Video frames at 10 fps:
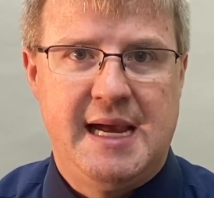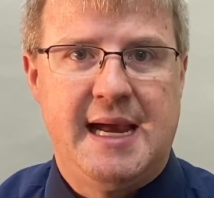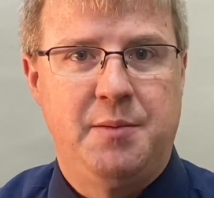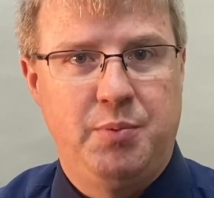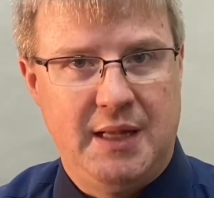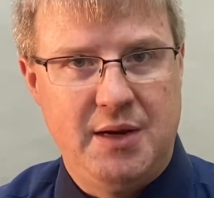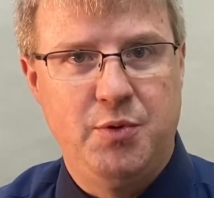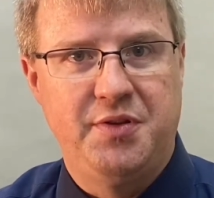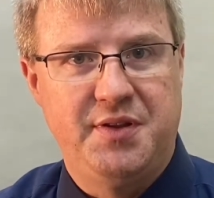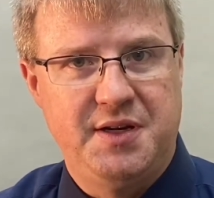and play
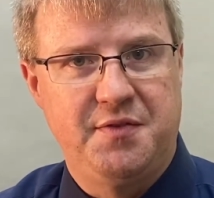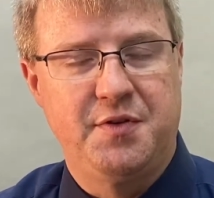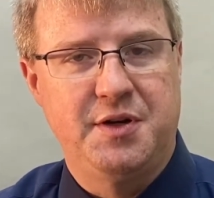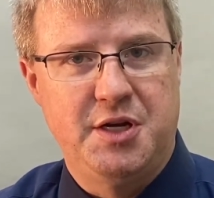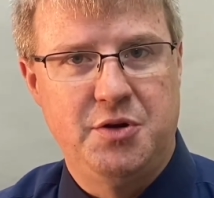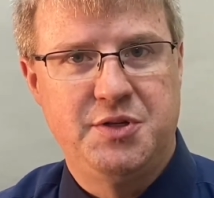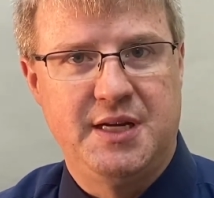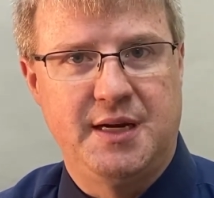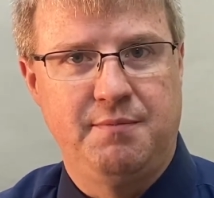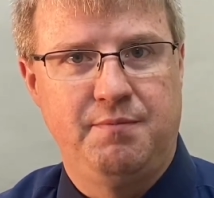with the different
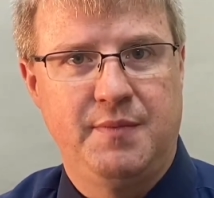dosing,